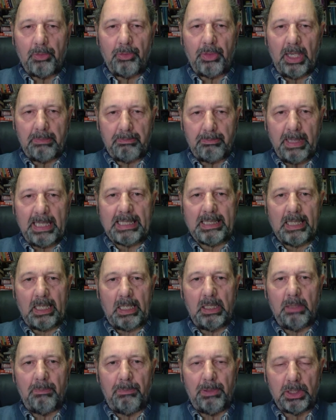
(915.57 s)
Uh, that
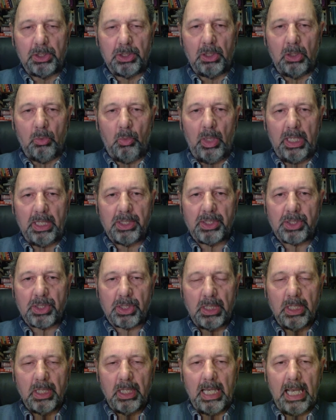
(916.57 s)
basically the political
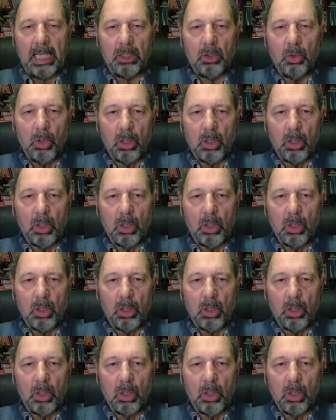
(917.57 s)
West